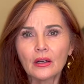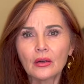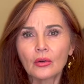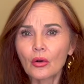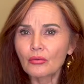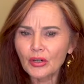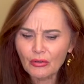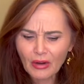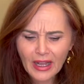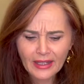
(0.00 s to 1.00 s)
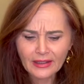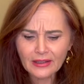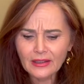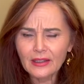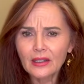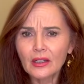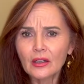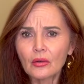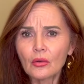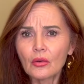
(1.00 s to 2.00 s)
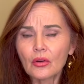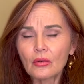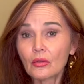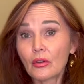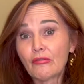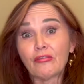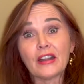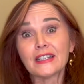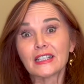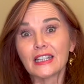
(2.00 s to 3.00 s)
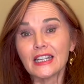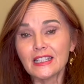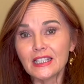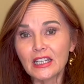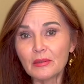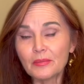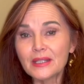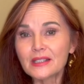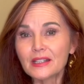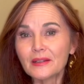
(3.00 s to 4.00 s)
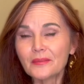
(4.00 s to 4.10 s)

or regret or a frantic need to keep busy?